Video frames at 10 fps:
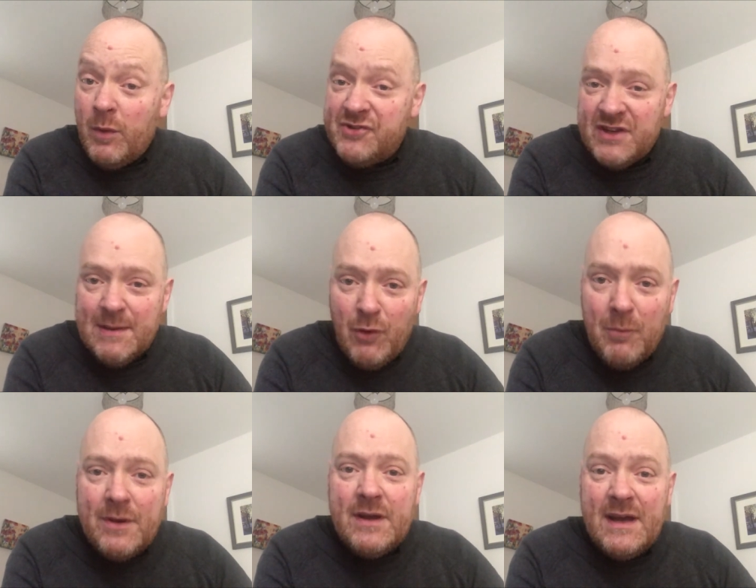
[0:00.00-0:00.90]
which at the
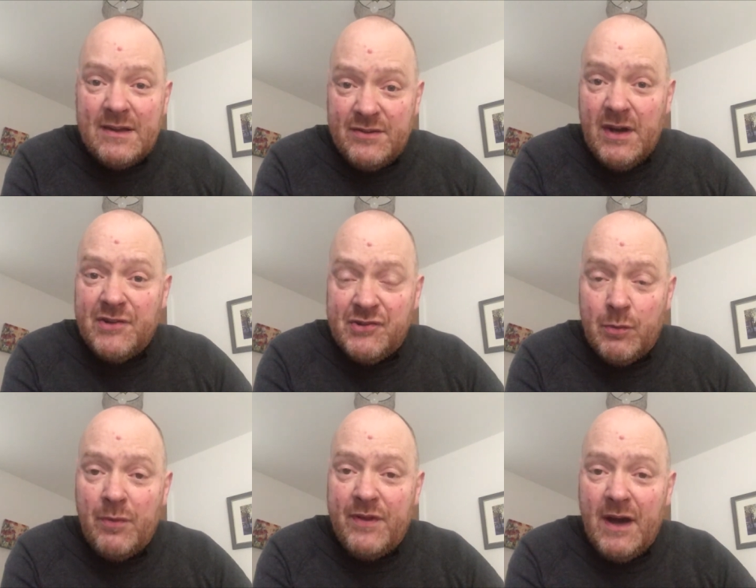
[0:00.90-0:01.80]
moment it
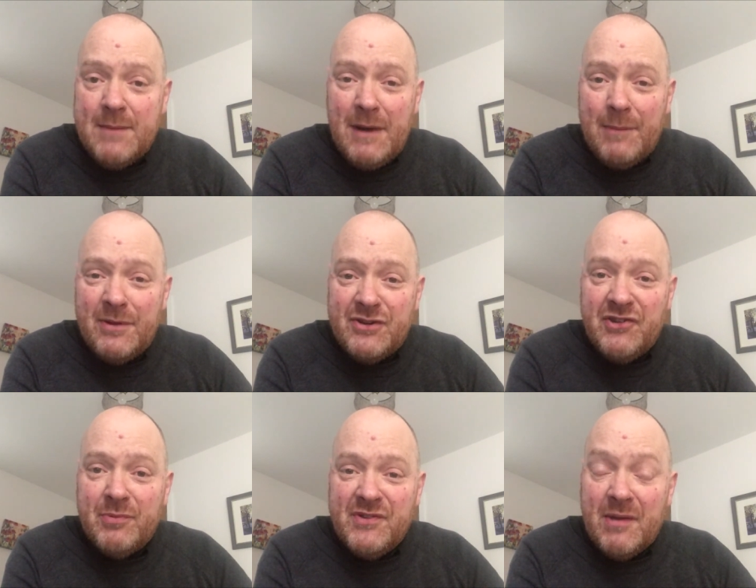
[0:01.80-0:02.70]
does with the iMap
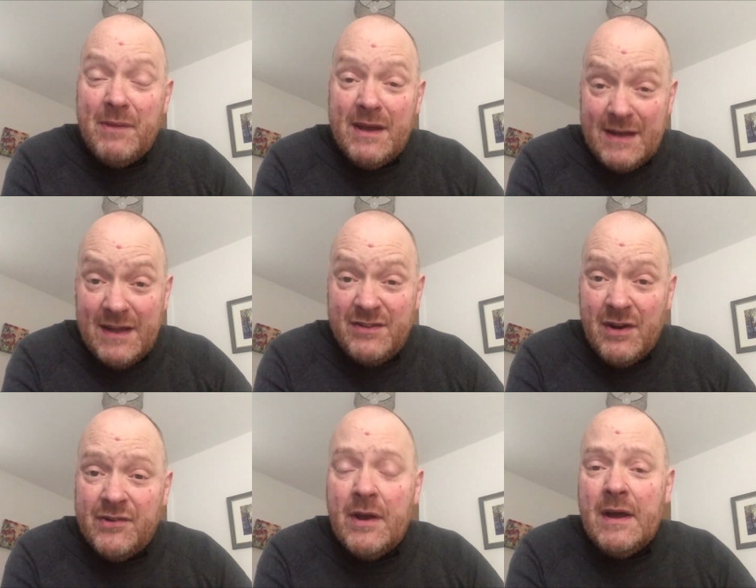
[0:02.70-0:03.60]
adjustments I made. It
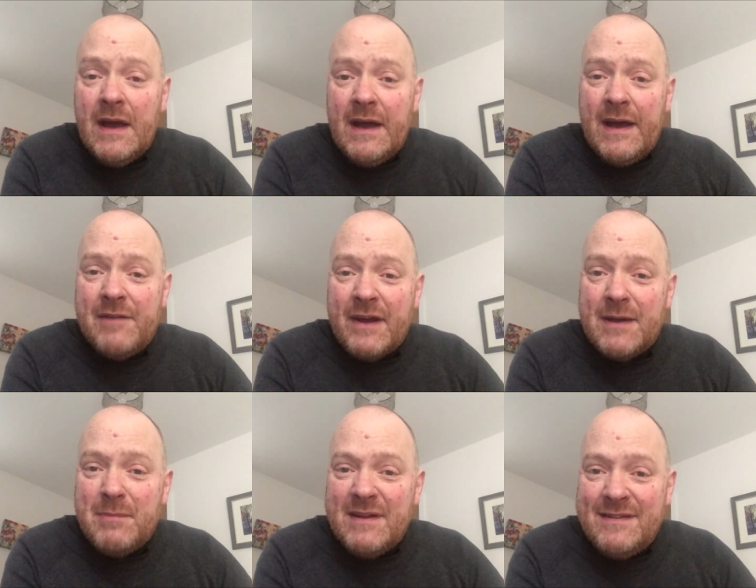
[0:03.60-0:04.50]
does. If I
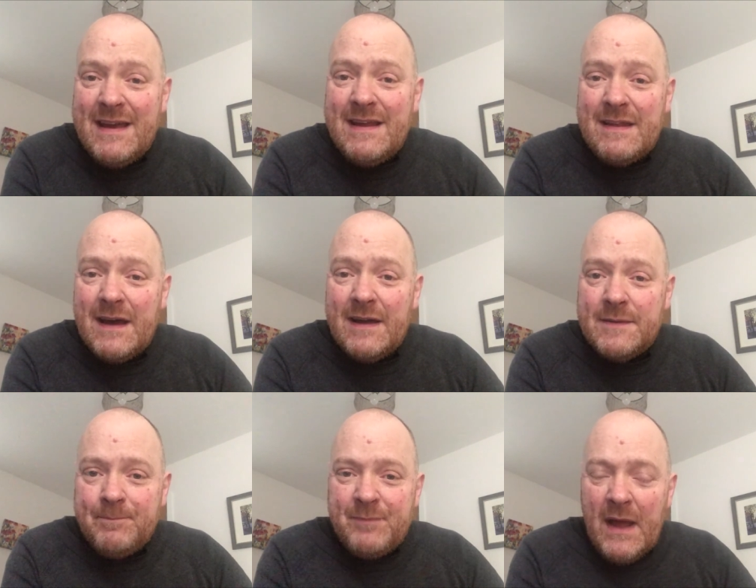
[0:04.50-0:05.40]
can maintain
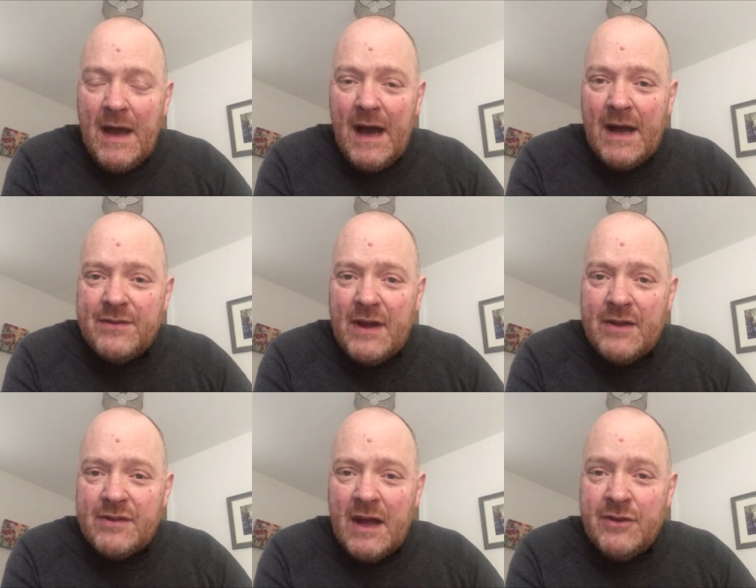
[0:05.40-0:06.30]
that
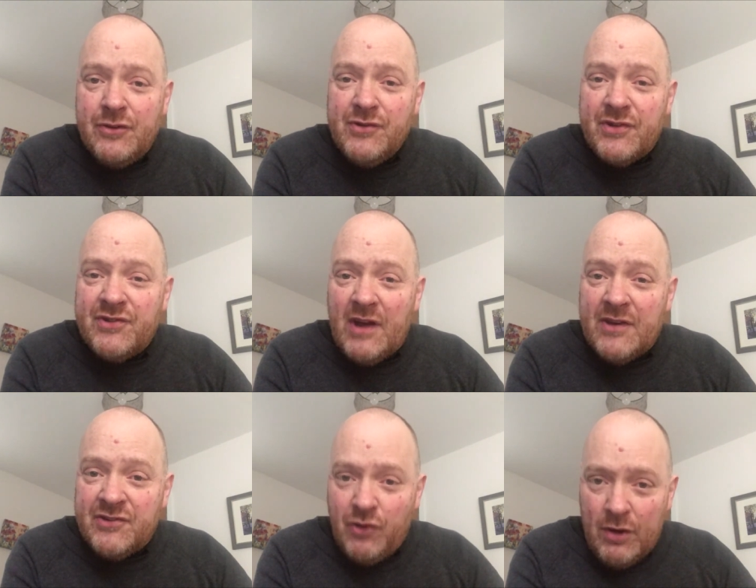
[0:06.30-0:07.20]
and use a
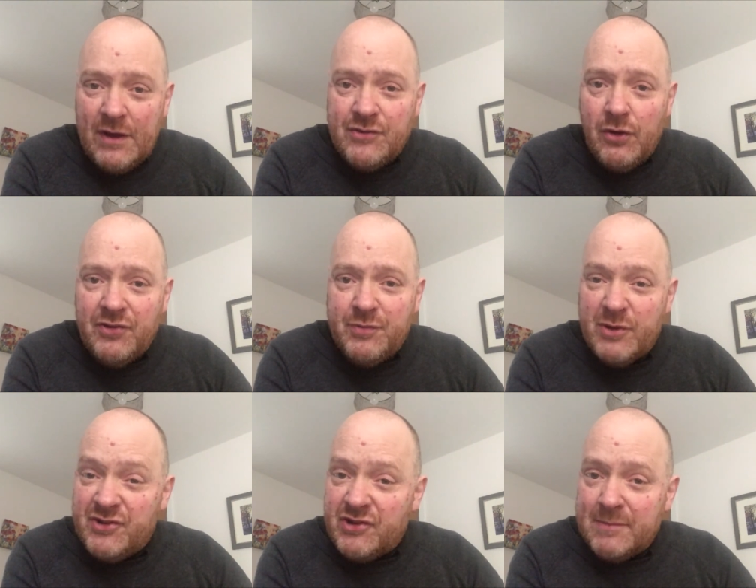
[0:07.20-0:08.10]
stock exhaust,
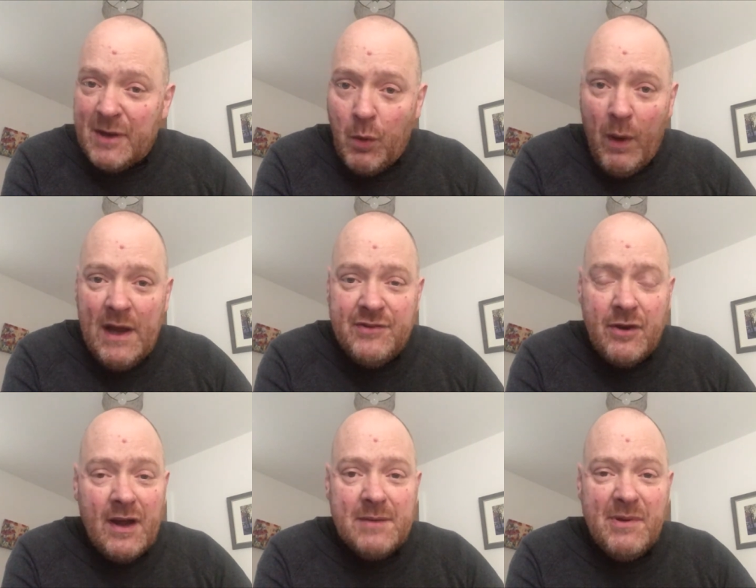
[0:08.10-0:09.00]
which is going to be
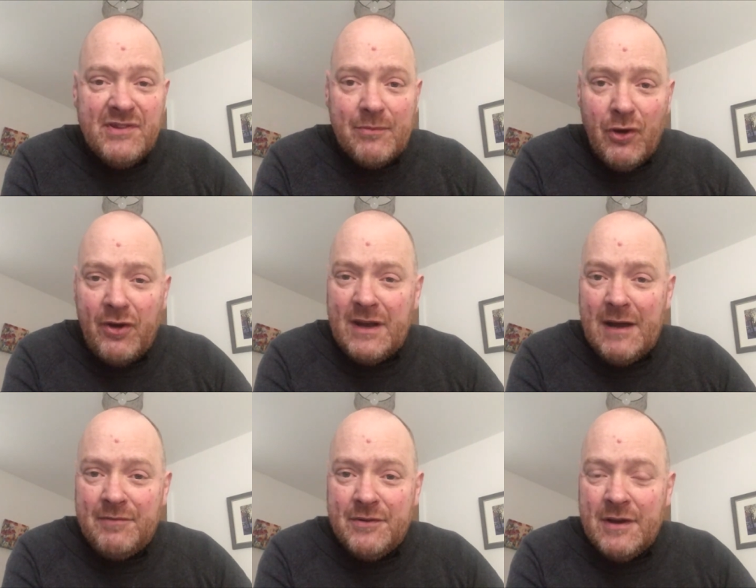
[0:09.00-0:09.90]
quieter and means I'm not going to
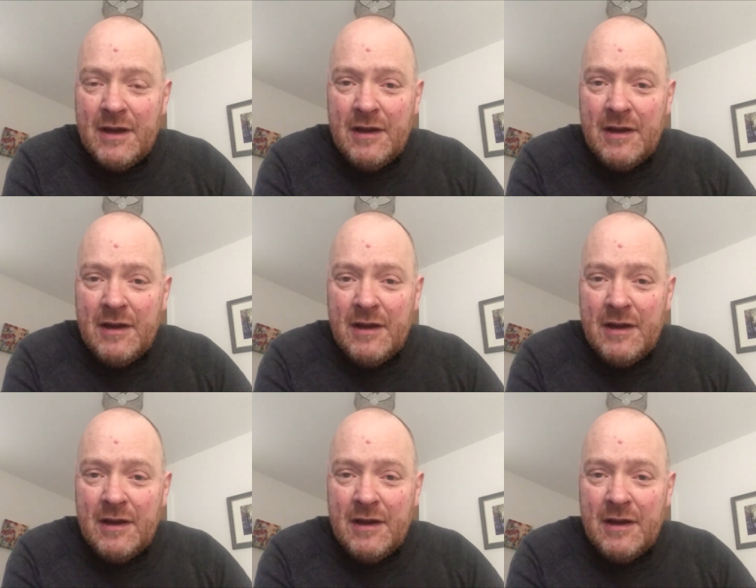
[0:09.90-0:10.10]
have to